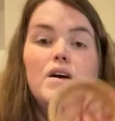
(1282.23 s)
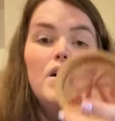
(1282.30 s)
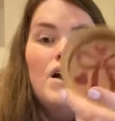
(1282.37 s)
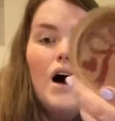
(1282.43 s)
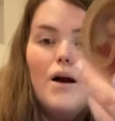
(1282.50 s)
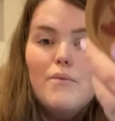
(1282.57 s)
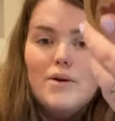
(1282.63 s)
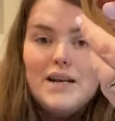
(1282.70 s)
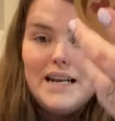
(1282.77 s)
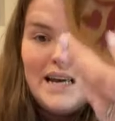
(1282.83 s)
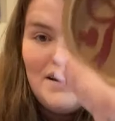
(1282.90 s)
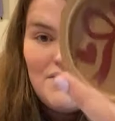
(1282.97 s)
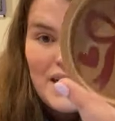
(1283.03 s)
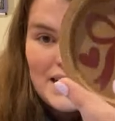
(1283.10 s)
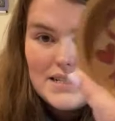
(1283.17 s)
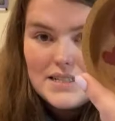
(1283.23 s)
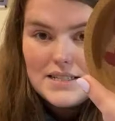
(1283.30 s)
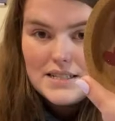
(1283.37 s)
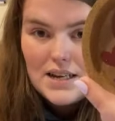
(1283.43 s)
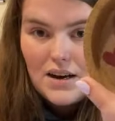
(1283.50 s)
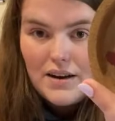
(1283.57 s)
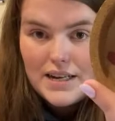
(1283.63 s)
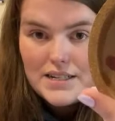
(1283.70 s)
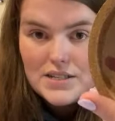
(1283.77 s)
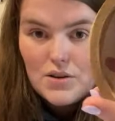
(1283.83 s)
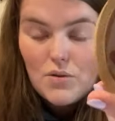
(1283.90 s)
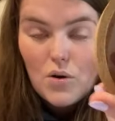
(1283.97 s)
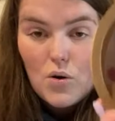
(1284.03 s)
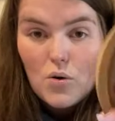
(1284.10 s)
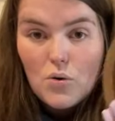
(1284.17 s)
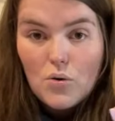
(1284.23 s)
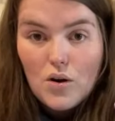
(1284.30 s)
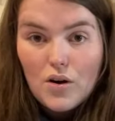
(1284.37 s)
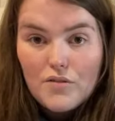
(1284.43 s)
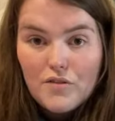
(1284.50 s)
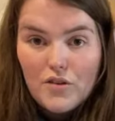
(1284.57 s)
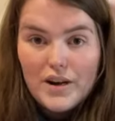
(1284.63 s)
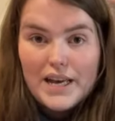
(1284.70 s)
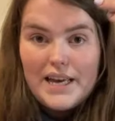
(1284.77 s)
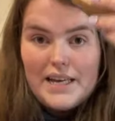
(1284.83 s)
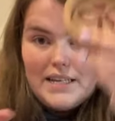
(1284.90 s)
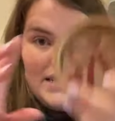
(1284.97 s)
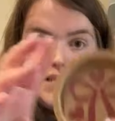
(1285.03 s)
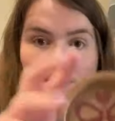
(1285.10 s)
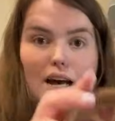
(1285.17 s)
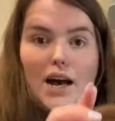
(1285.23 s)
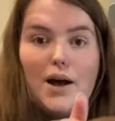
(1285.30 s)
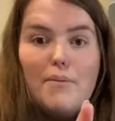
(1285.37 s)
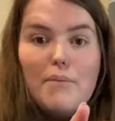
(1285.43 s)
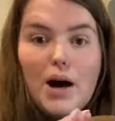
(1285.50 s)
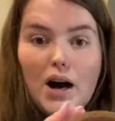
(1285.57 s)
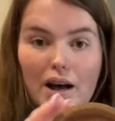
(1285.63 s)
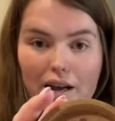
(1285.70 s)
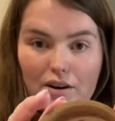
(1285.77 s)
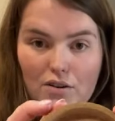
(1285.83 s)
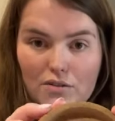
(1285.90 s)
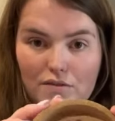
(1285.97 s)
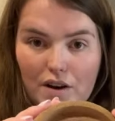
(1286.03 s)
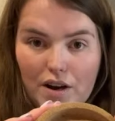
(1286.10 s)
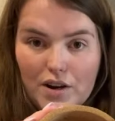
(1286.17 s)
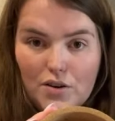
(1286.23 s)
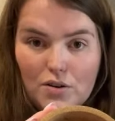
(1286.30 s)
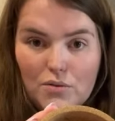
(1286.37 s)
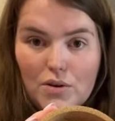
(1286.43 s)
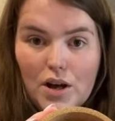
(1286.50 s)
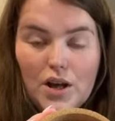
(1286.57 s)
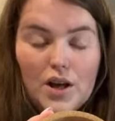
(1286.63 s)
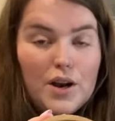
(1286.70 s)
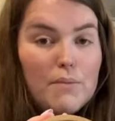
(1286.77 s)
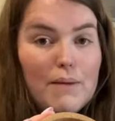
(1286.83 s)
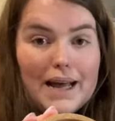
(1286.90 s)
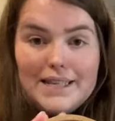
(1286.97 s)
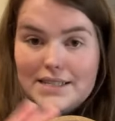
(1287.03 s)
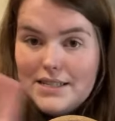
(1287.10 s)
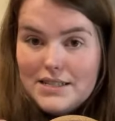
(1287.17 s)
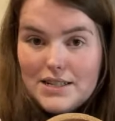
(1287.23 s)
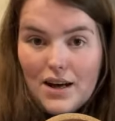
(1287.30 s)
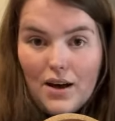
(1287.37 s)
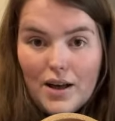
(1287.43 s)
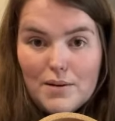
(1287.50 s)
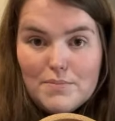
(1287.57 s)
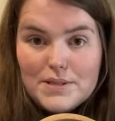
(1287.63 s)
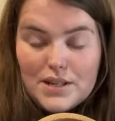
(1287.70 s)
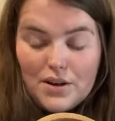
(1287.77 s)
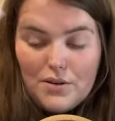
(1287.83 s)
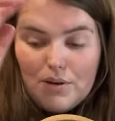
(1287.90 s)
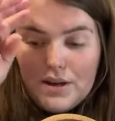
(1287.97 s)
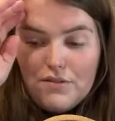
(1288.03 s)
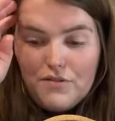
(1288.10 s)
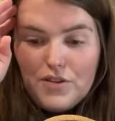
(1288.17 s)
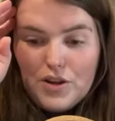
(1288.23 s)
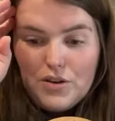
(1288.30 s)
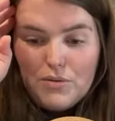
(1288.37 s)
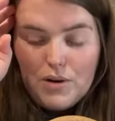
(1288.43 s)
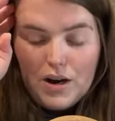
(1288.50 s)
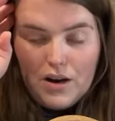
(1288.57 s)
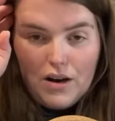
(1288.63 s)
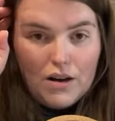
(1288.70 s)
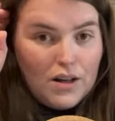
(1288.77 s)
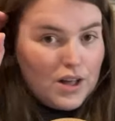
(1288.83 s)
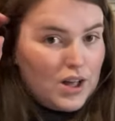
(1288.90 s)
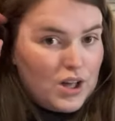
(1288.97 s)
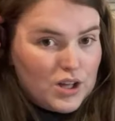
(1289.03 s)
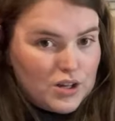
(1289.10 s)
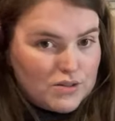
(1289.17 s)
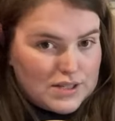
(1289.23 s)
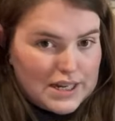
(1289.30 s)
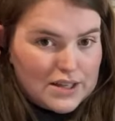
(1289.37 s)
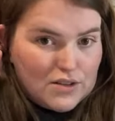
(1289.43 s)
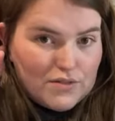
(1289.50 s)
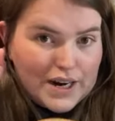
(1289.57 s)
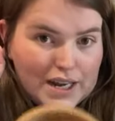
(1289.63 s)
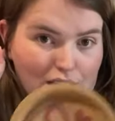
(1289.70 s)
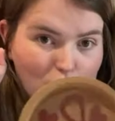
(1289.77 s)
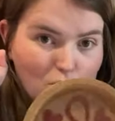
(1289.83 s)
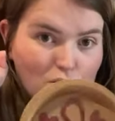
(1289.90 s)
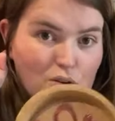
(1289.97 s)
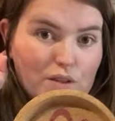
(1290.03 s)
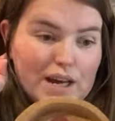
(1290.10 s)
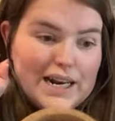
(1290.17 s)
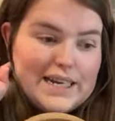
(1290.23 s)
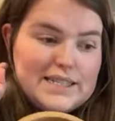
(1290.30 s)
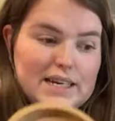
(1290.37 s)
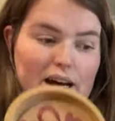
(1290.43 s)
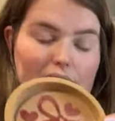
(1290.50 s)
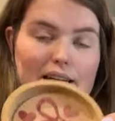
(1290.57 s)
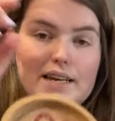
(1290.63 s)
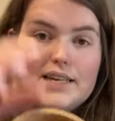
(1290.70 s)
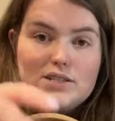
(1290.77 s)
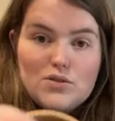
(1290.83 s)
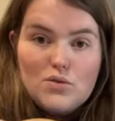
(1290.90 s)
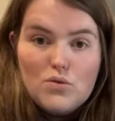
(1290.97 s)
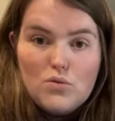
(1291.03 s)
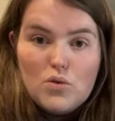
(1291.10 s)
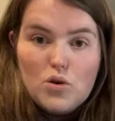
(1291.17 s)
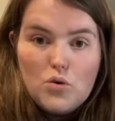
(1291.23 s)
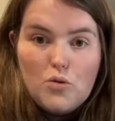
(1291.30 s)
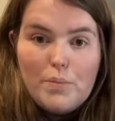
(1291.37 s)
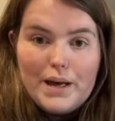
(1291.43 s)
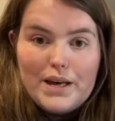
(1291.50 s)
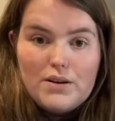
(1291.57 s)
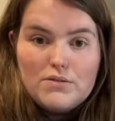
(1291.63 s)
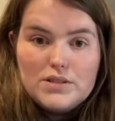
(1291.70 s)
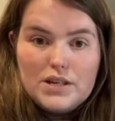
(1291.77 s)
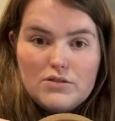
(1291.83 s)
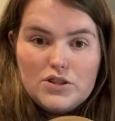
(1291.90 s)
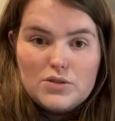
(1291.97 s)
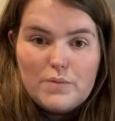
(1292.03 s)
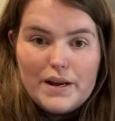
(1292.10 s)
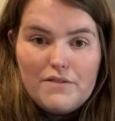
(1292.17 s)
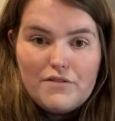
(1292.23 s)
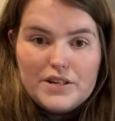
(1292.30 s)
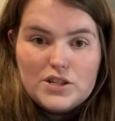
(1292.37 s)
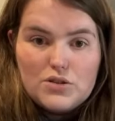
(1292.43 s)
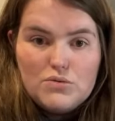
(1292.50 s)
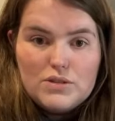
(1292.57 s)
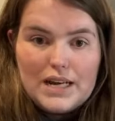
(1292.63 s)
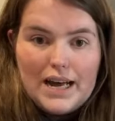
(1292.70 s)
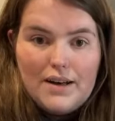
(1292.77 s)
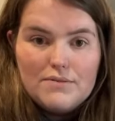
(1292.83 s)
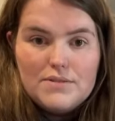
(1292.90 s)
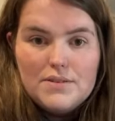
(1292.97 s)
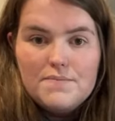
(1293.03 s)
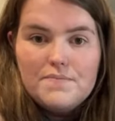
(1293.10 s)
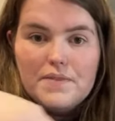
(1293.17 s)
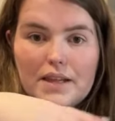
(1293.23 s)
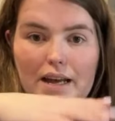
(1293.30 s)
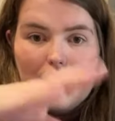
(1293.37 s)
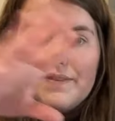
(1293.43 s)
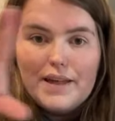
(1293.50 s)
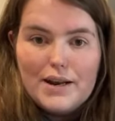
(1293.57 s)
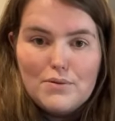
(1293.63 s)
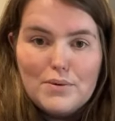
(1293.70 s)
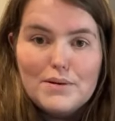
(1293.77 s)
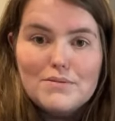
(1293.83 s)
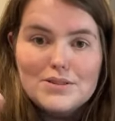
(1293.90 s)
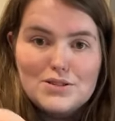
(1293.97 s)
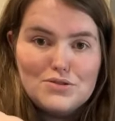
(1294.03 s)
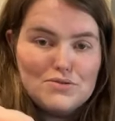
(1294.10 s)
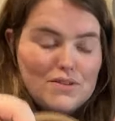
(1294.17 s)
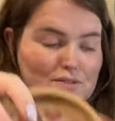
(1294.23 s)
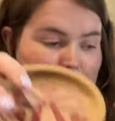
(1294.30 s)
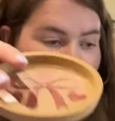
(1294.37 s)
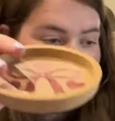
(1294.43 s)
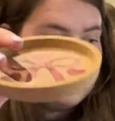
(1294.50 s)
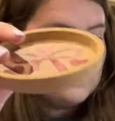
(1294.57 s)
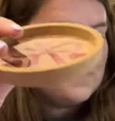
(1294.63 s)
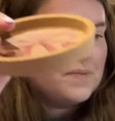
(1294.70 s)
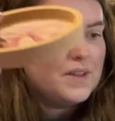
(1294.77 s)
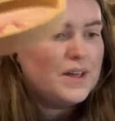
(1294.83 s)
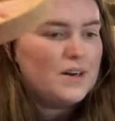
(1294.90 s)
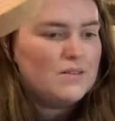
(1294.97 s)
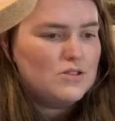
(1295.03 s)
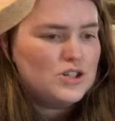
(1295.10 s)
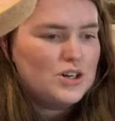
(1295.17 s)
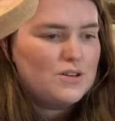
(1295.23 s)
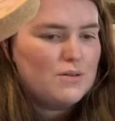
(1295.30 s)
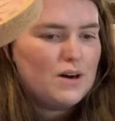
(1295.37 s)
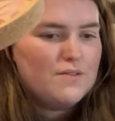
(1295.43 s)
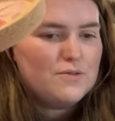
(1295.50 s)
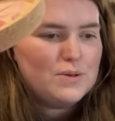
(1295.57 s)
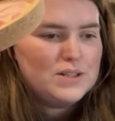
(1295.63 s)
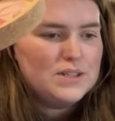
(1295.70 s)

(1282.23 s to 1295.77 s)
I will leave that to the side. So all of Cricut's iron-on vinyl, no matter the type, so if you are using the regular one or the glitter, it is all cool peel. So just wait for it to cool down and then we will do the reveal. I'll show you afterwards.